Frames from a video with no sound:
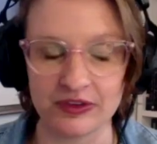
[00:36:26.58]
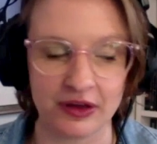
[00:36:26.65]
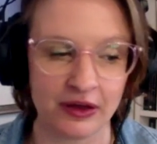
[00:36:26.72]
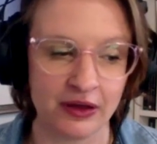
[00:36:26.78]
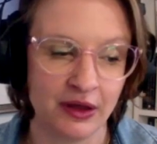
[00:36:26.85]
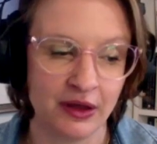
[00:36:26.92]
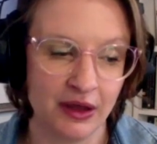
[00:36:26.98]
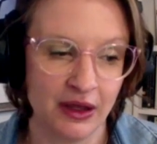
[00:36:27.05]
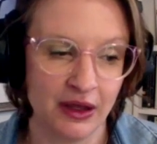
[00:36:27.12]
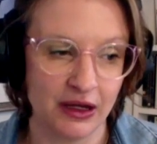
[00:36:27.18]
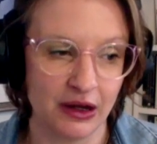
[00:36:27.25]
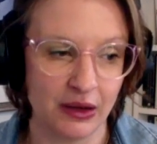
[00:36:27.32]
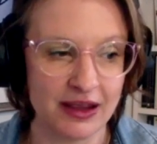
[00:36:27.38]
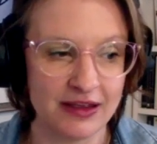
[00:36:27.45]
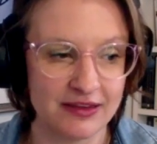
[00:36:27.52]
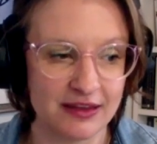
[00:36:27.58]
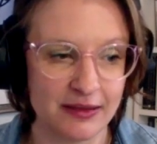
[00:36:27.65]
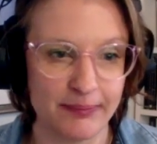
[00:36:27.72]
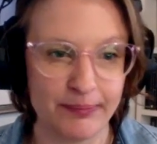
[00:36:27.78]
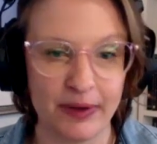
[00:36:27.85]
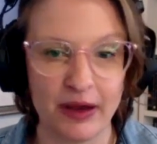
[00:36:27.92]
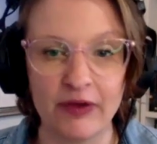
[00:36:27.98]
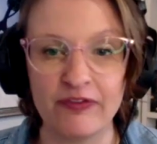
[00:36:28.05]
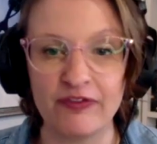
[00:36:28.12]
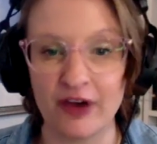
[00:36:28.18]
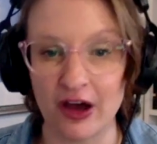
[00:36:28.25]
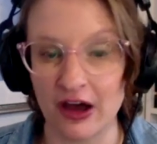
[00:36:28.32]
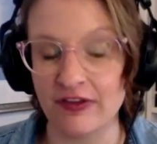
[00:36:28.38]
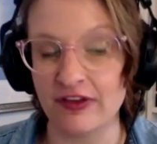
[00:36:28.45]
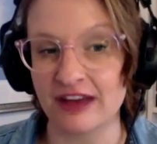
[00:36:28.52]
to, is it
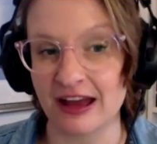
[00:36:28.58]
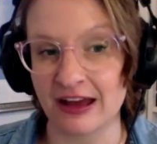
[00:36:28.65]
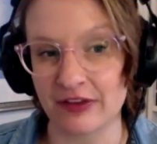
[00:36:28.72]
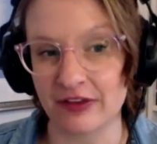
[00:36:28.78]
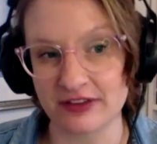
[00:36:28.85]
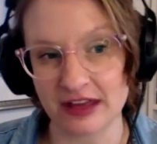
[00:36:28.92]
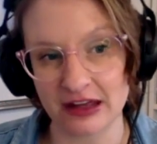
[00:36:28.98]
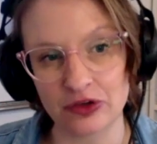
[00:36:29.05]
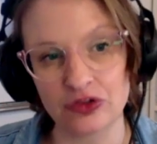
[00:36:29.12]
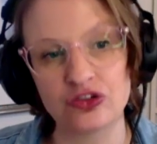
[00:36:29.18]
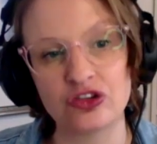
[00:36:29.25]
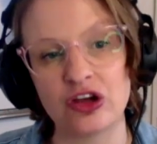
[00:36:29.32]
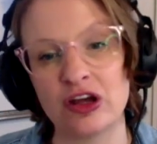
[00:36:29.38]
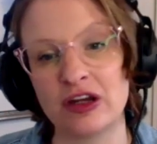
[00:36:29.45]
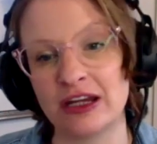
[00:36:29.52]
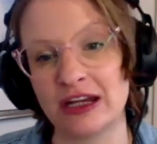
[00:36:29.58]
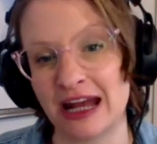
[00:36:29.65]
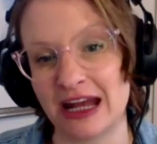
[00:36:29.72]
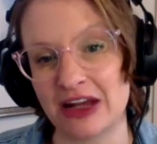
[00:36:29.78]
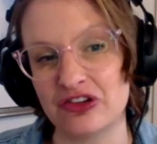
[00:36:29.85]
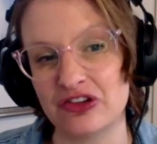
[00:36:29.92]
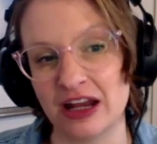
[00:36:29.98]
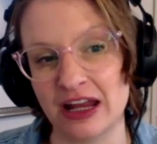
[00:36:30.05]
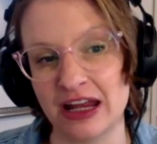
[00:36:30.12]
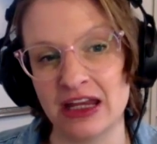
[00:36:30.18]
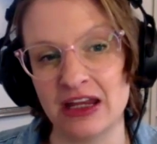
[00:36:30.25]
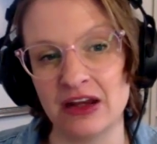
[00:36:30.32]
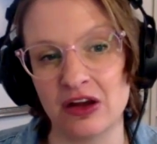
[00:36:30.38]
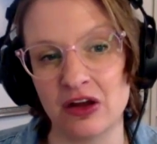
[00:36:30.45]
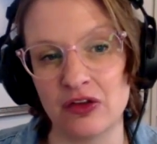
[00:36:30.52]
further down the sales journey and actually,
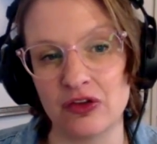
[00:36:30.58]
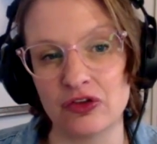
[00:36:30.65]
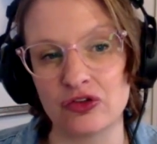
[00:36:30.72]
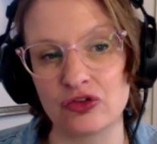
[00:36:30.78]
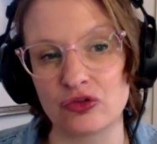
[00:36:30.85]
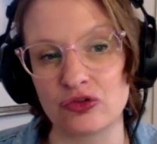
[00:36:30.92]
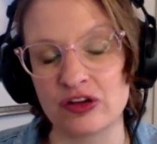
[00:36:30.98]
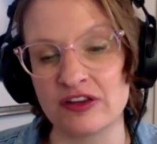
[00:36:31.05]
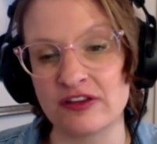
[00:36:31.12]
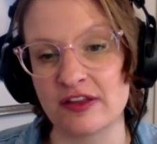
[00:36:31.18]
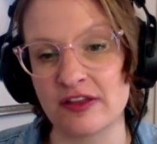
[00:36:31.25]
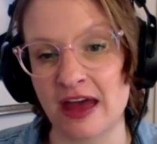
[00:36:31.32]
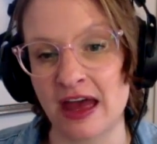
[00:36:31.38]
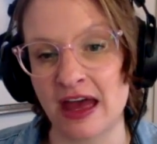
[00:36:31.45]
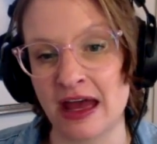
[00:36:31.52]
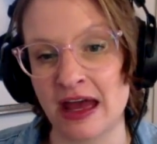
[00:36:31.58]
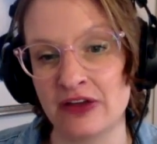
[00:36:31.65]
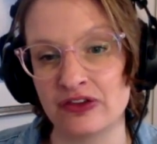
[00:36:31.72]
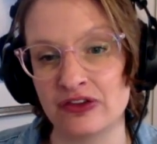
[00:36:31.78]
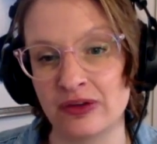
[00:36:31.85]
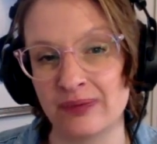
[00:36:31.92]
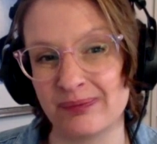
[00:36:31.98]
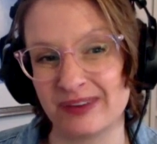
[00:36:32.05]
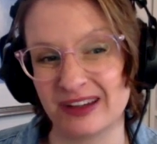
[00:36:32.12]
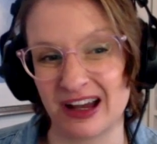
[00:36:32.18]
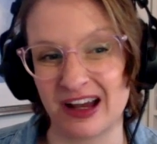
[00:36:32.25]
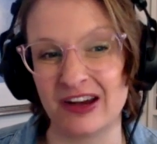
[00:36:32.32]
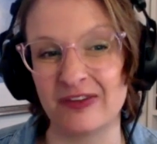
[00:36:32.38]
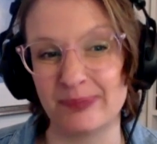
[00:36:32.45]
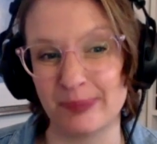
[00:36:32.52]
the stories are there to
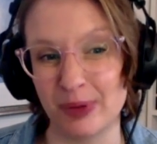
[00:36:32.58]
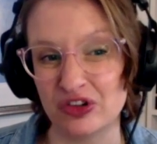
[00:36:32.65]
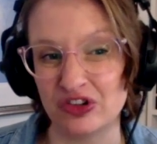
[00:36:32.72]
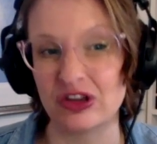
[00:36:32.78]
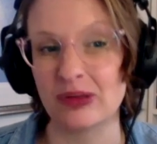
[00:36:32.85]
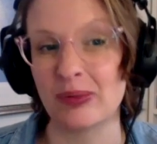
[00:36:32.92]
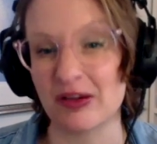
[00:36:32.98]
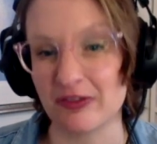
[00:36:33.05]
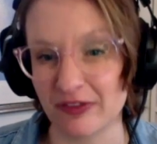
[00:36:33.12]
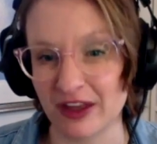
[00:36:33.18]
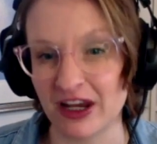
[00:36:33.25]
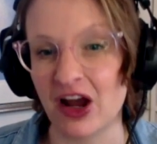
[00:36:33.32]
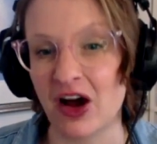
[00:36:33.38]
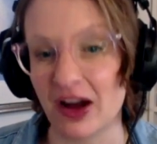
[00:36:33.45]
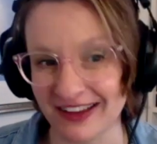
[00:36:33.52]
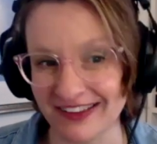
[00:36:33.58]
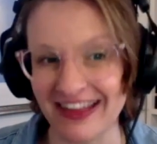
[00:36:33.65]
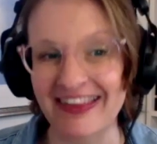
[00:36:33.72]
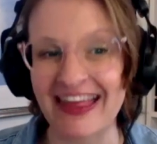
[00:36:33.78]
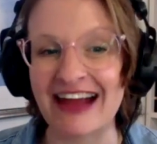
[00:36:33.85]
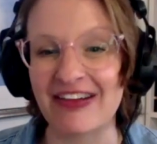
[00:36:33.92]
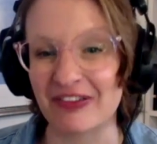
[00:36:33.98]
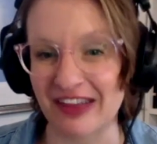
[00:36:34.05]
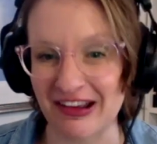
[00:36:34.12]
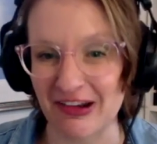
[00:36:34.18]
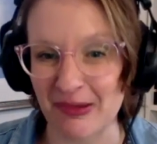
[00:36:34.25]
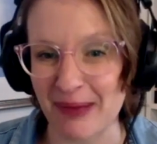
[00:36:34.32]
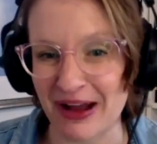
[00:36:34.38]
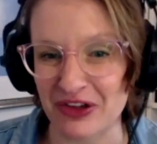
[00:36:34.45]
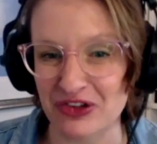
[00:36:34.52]
kind of push them over the line? They're there or
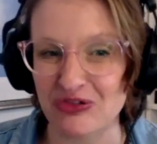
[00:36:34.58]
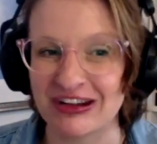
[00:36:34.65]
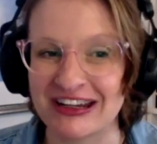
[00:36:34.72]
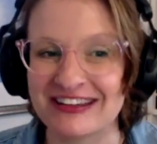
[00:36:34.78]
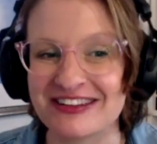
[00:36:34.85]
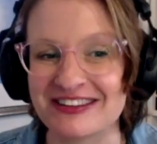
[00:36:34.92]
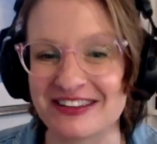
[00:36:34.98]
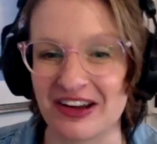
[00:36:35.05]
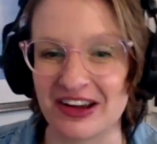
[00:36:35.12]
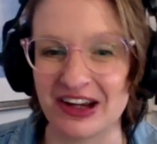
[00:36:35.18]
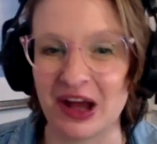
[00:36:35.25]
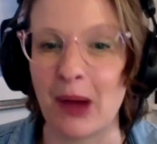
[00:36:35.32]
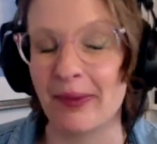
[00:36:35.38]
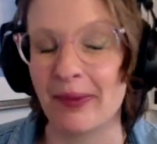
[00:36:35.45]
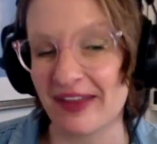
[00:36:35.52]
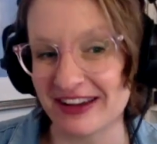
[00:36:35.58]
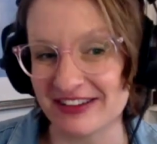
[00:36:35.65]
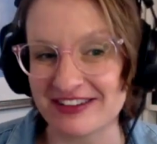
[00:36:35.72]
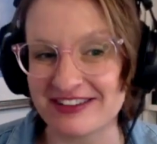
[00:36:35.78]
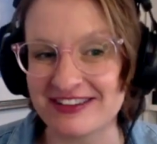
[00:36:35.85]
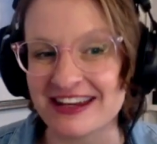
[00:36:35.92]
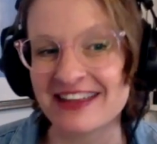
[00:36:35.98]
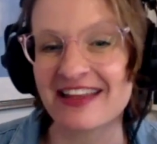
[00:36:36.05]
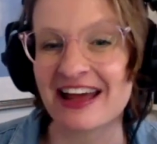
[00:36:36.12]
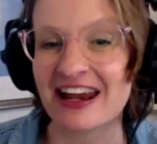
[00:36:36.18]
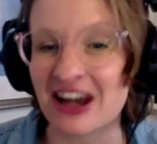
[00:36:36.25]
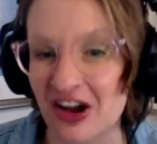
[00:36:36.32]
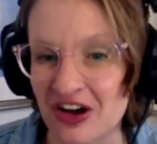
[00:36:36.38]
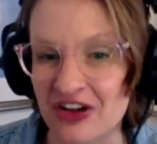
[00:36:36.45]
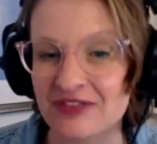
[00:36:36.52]
thereabouts ready to sign up, but they just need that
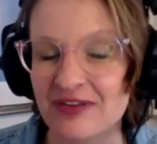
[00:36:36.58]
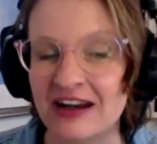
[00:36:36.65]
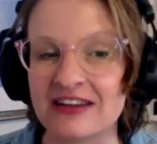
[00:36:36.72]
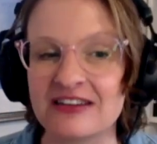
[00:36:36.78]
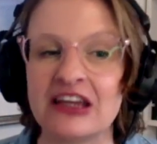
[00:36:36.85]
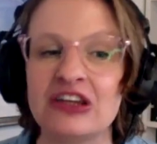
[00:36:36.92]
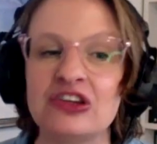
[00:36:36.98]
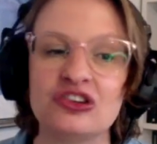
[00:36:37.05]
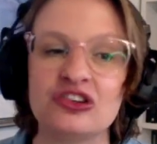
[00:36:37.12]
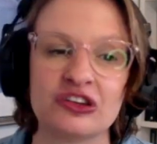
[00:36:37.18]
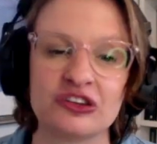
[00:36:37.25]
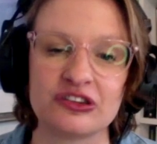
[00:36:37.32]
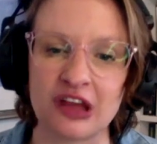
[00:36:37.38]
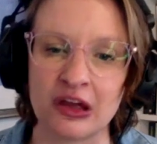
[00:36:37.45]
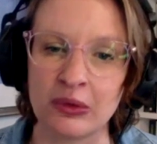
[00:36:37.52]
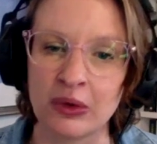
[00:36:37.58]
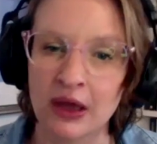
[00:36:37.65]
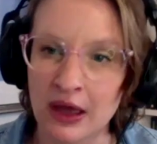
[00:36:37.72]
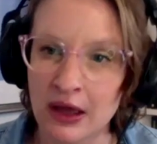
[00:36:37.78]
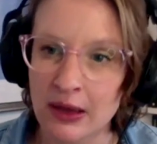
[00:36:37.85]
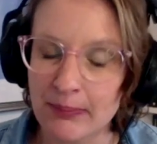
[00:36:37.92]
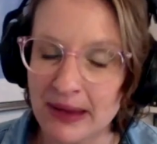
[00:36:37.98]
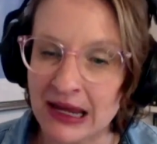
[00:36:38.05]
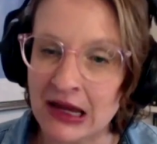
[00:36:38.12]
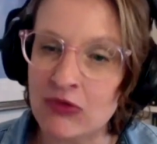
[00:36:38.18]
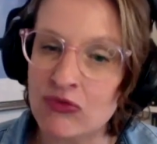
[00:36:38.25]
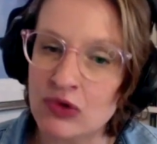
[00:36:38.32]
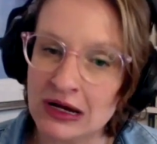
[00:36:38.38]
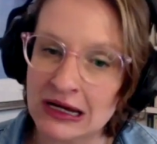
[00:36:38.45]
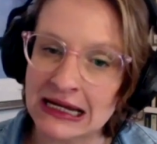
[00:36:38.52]
last validation. So
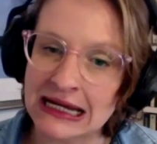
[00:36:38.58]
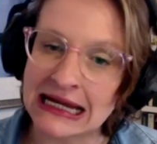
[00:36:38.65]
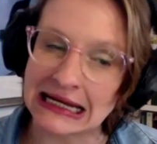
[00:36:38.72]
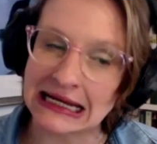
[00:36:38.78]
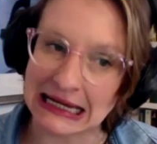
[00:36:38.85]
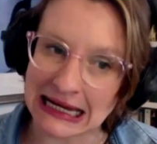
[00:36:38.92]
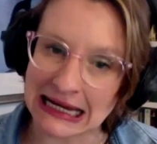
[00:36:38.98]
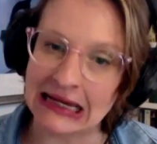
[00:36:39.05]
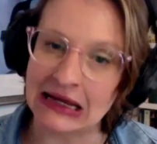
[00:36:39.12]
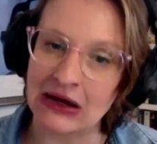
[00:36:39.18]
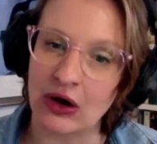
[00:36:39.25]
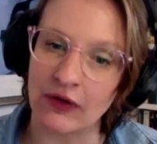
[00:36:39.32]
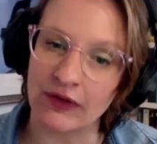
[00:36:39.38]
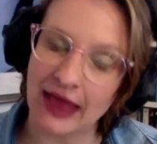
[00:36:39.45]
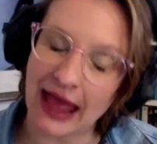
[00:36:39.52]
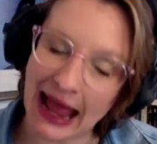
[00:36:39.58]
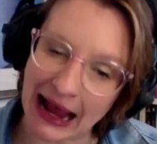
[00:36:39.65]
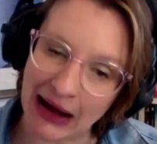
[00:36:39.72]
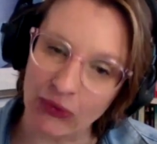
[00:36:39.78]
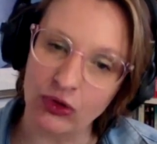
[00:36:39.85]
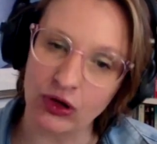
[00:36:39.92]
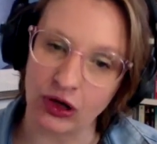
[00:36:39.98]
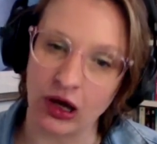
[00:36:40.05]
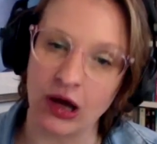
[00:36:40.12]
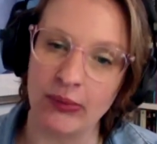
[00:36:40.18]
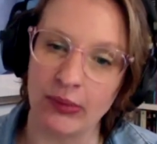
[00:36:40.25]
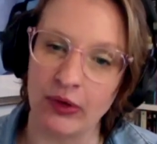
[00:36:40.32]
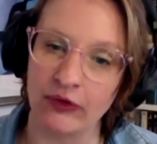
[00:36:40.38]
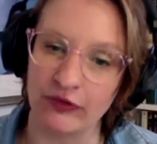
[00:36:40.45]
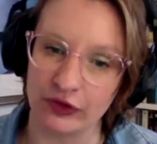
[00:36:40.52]
being really clear on the outcome
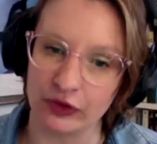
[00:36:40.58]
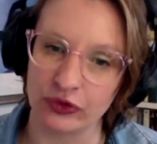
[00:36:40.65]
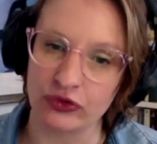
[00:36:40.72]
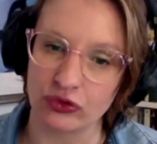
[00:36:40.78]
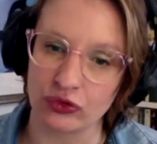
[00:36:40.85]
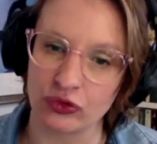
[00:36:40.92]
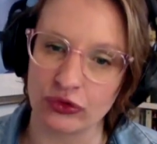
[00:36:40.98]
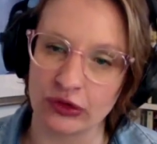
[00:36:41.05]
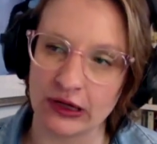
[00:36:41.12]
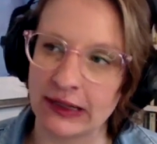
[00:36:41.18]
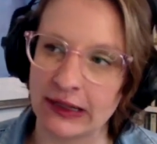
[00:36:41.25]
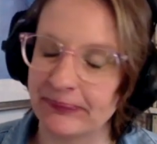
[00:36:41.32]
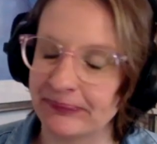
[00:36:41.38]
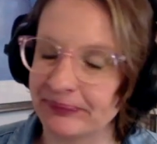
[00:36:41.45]
of your story.